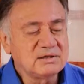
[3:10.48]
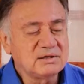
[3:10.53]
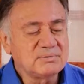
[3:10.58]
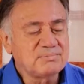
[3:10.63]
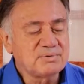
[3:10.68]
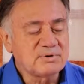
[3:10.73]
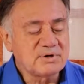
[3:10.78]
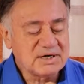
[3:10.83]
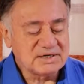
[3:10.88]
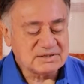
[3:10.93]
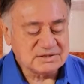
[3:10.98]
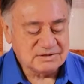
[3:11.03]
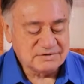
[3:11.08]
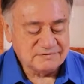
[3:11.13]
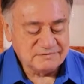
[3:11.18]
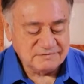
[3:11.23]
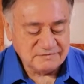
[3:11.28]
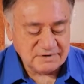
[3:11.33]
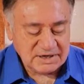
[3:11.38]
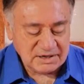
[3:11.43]
oppressive
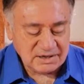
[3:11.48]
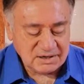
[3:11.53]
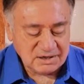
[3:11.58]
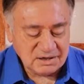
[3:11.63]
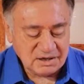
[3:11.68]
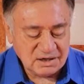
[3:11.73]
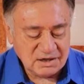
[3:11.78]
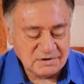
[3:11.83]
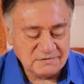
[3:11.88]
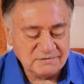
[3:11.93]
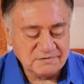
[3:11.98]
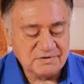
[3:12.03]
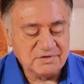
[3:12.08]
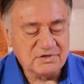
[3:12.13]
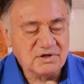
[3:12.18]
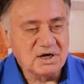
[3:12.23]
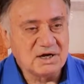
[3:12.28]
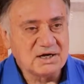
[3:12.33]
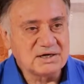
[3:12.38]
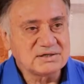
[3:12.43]
veil of
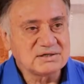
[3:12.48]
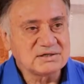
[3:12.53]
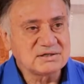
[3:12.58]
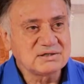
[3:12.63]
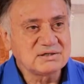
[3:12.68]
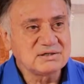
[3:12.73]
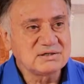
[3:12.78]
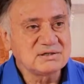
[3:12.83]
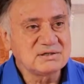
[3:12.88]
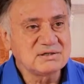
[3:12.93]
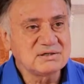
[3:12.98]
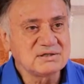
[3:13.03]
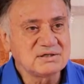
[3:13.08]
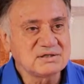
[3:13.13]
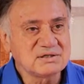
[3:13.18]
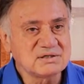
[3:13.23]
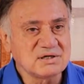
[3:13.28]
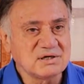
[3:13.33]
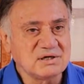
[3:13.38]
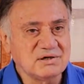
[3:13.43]
thought
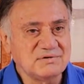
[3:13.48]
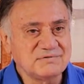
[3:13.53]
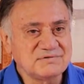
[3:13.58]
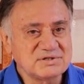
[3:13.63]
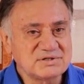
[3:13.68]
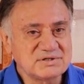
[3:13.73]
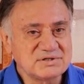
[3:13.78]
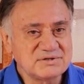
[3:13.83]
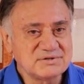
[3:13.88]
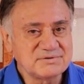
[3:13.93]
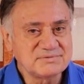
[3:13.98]
dissolves.